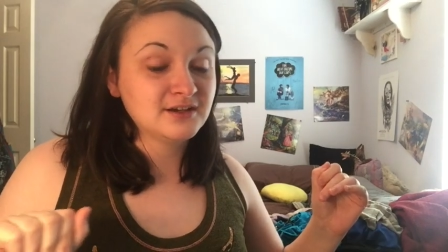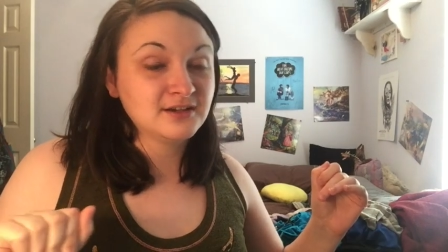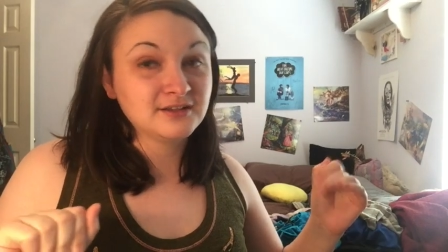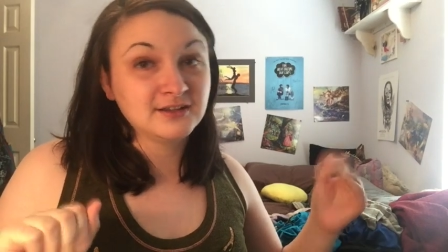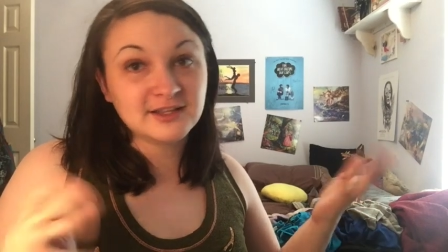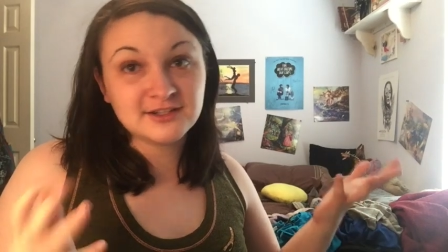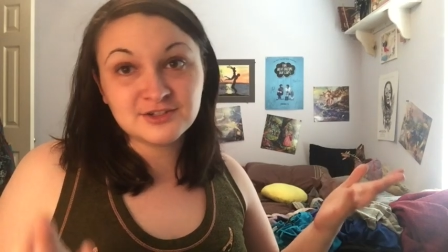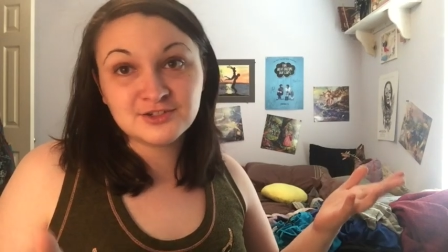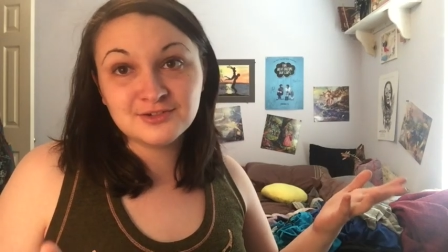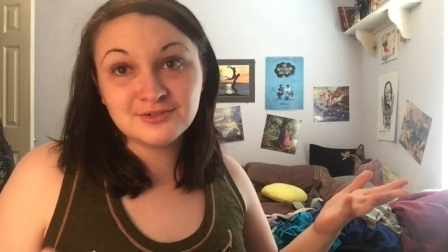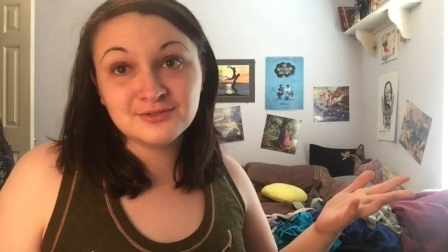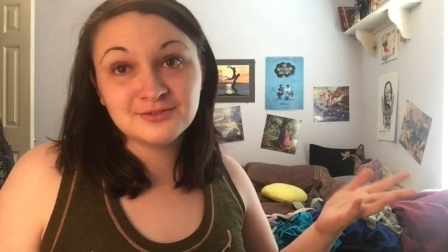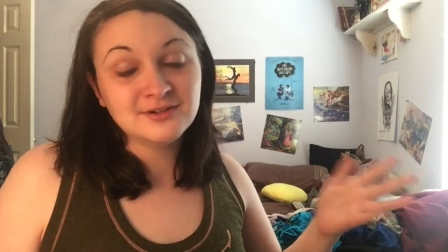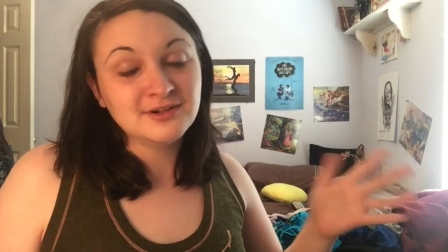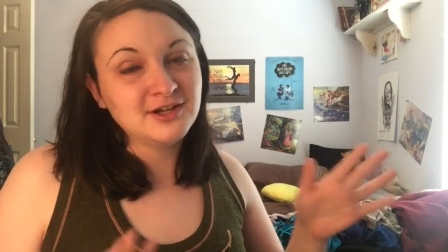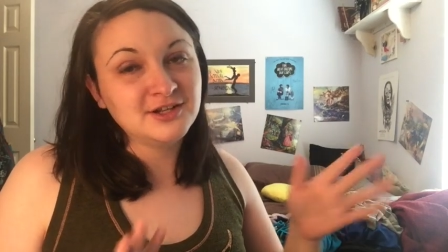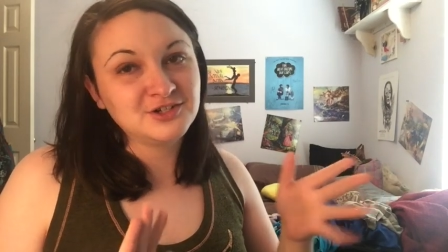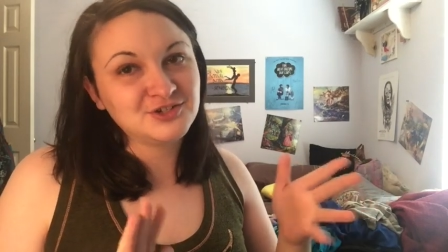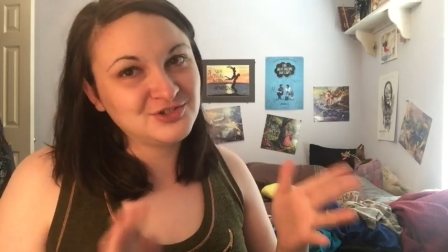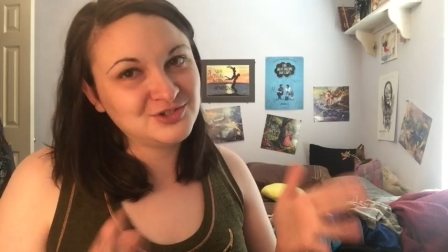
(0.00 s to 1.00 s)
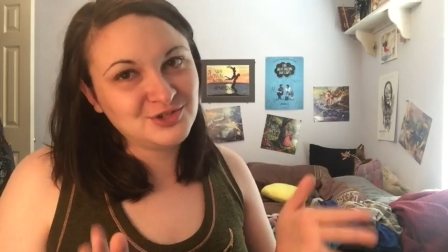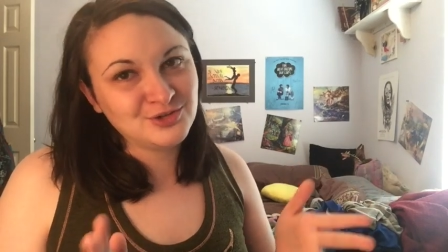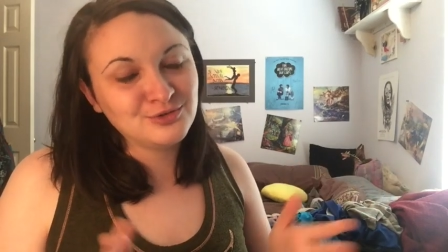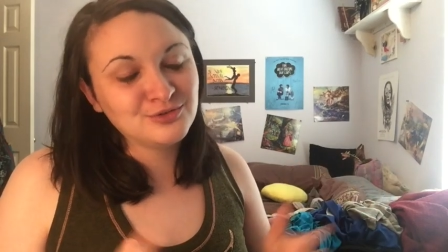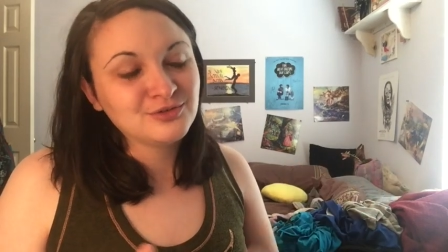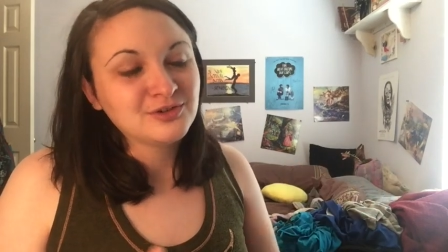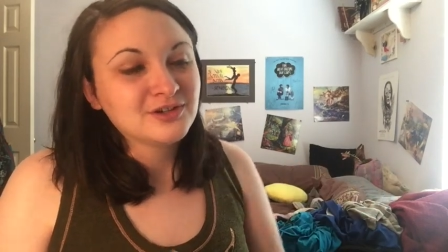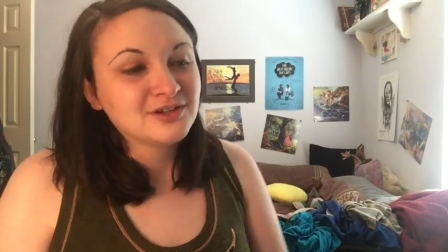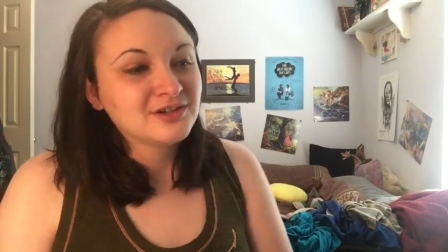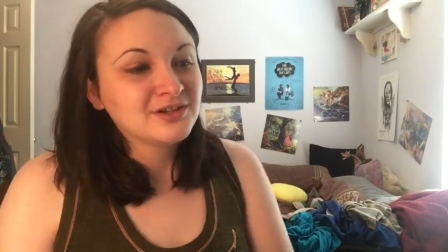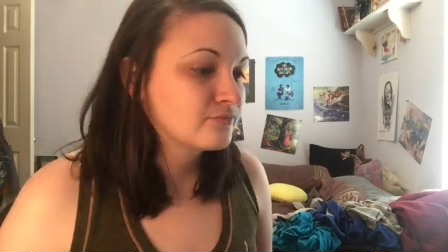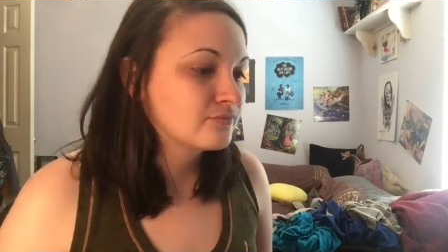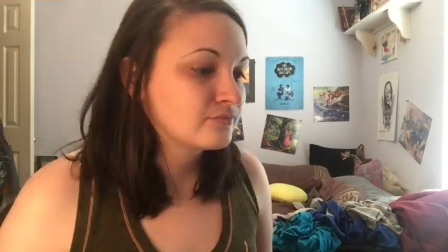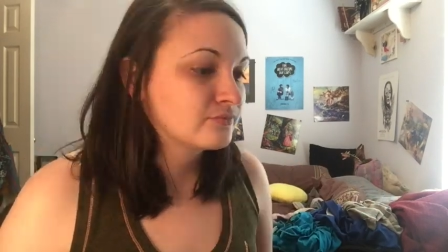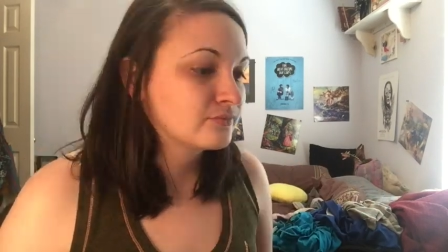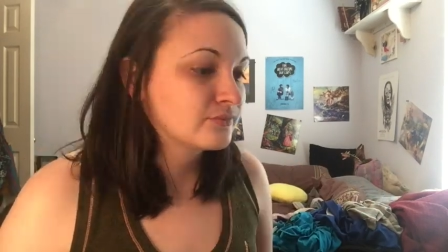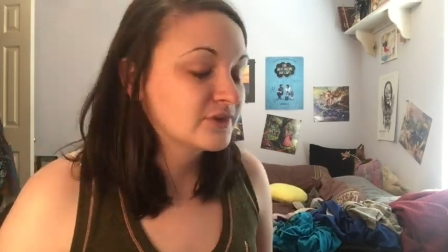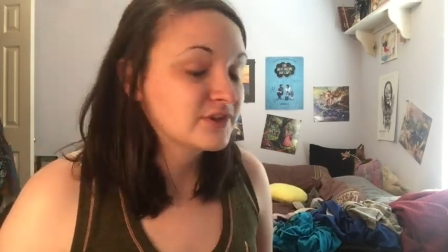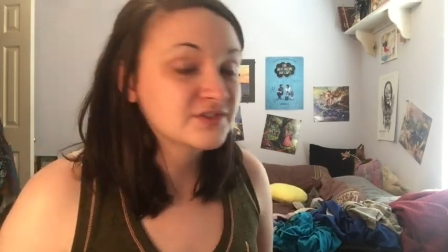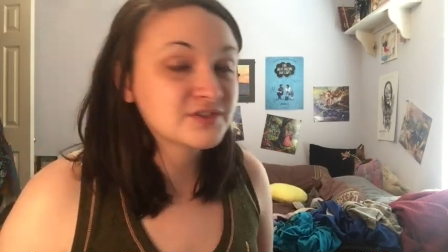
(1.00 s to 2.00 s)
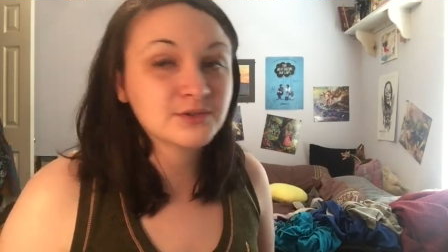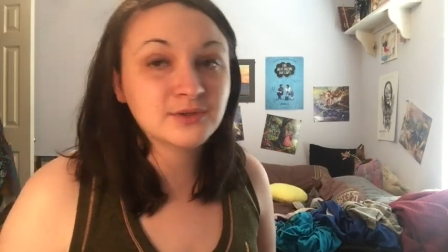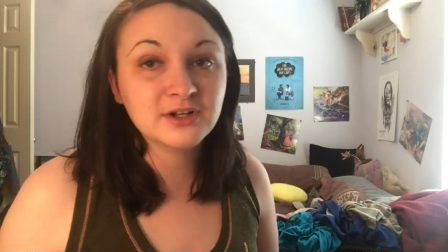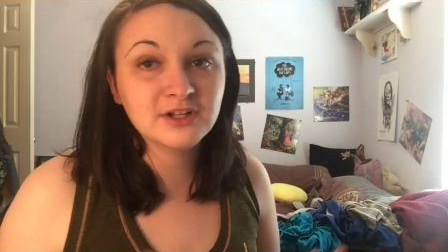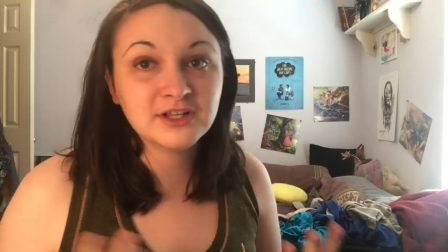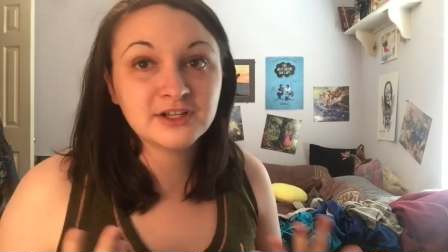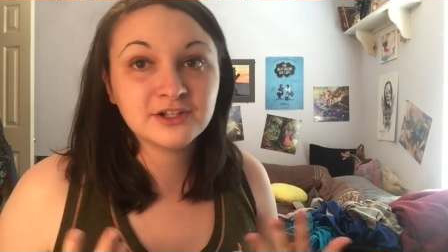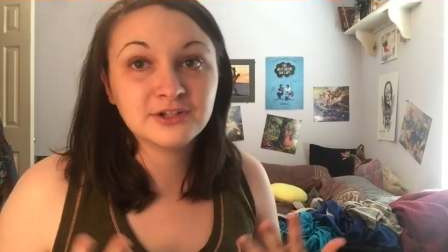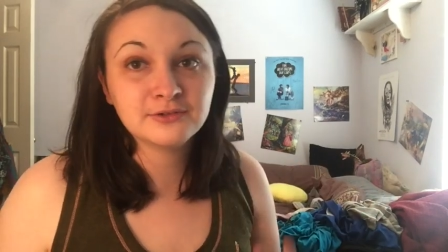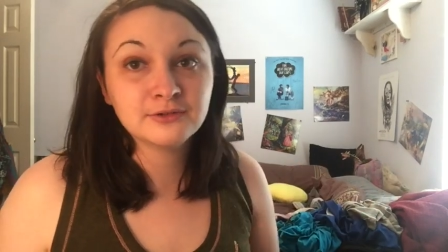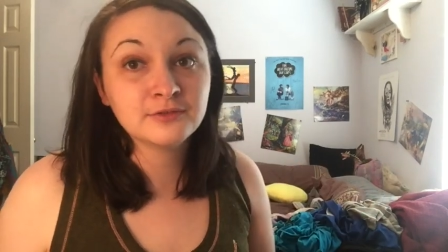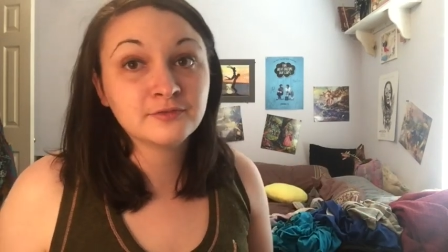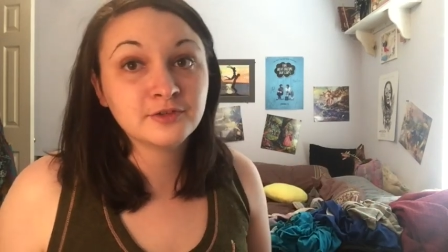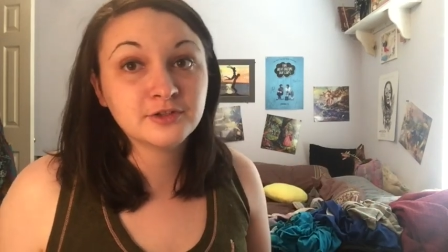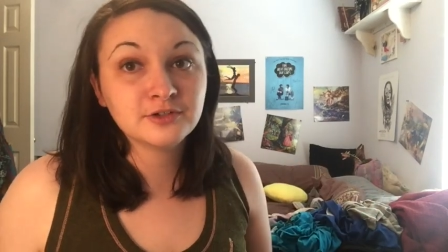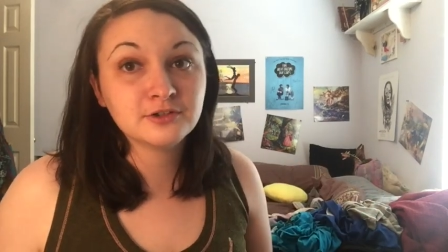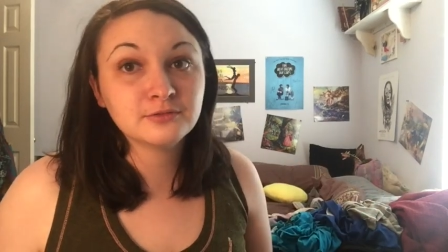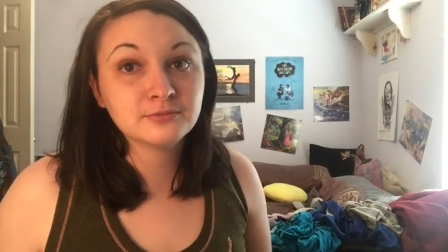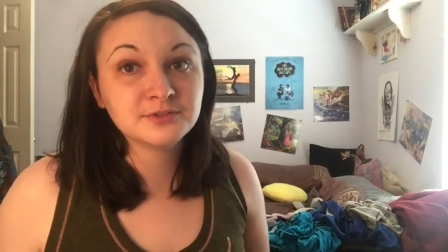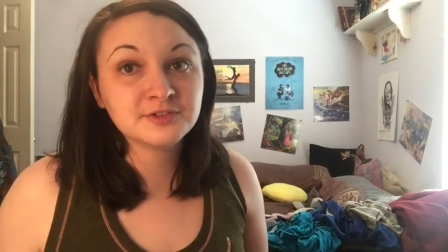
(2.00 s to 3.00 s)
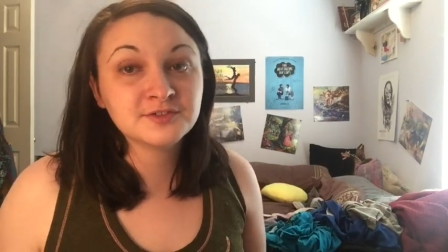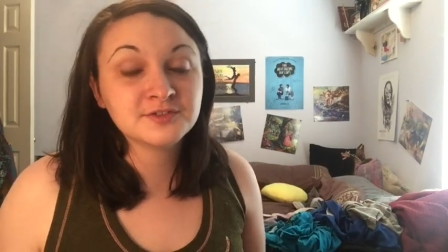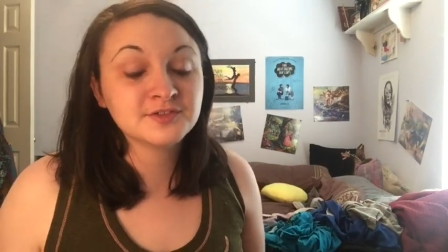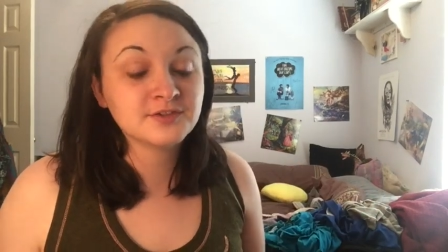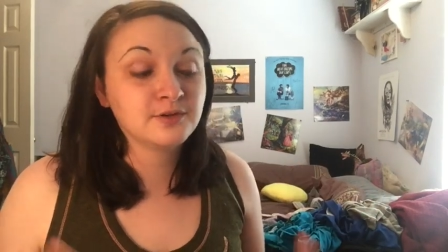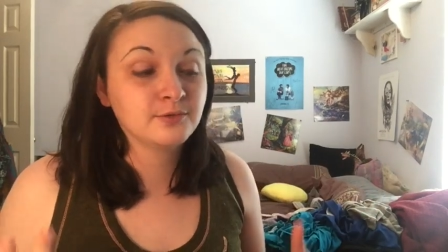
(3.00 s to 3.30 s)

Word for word: I'd like to, I just don't. So all I know of Inhumans